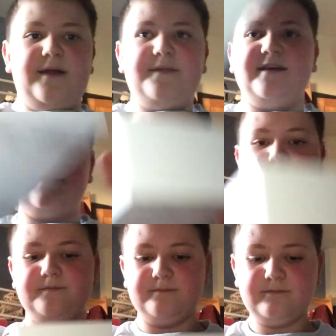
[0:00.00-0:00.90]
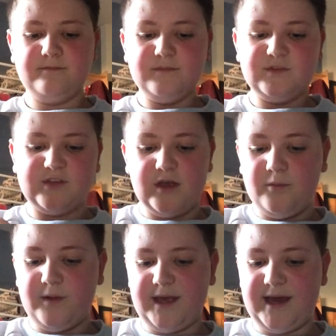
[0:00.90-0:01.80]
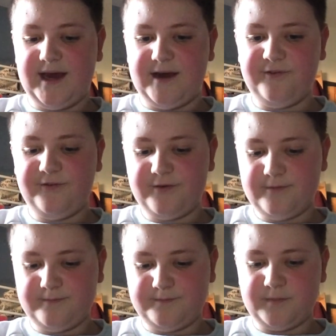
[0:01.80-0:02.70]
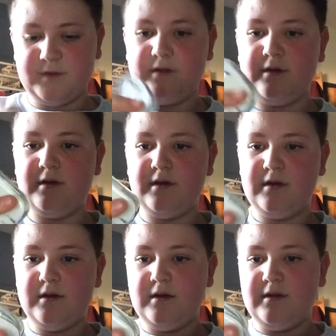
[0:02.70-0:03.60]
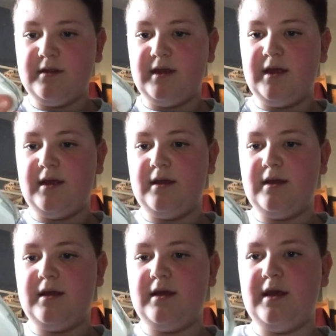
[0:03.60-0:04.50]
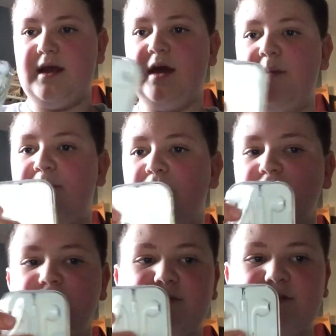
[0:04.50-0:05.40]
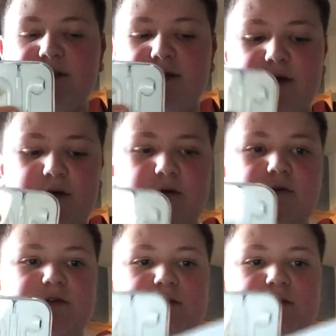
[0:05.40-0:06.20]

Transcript: this. So we have the EarPods, I think they're called,